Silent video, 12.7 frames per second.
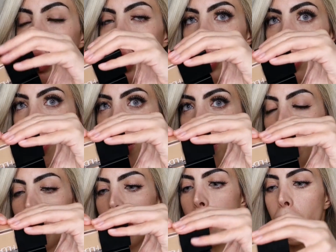show you
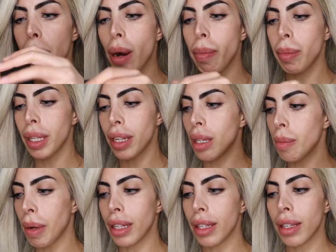the pump
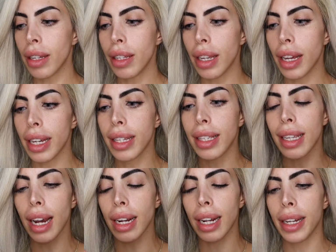dispensers.
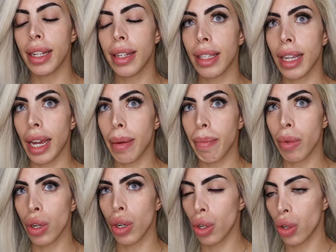Exactly the same,
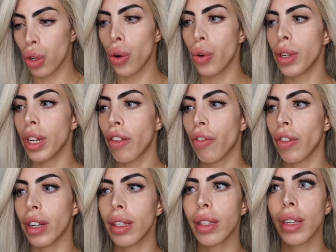no
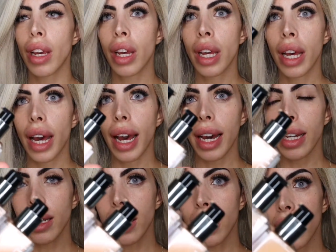difference.
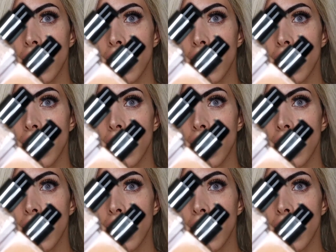And